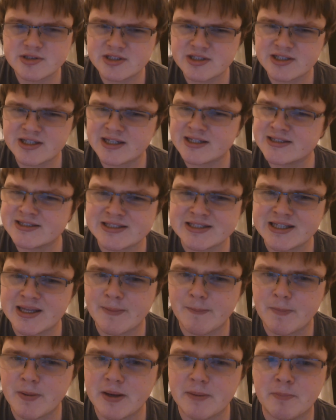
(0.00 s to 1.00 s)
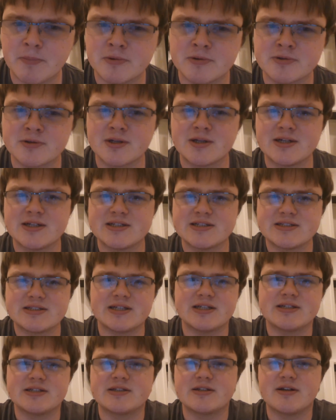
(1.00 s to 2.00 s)
things that people
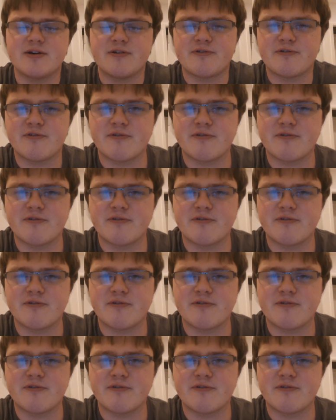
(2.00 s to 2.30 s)
tend to